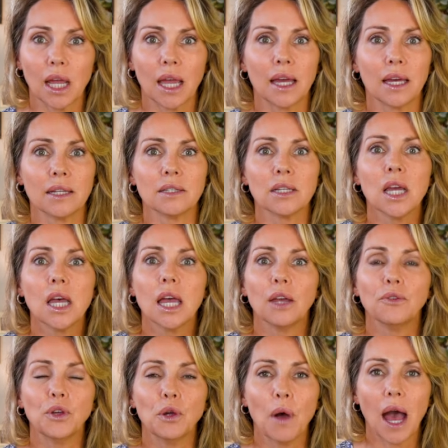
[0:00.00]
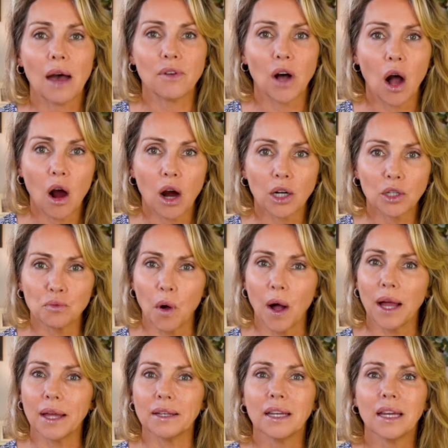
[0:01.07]
And if you have a hard
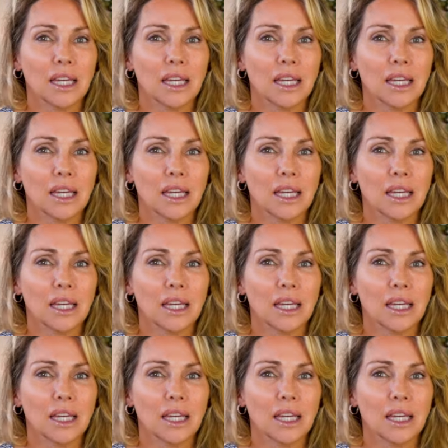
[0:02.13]
one,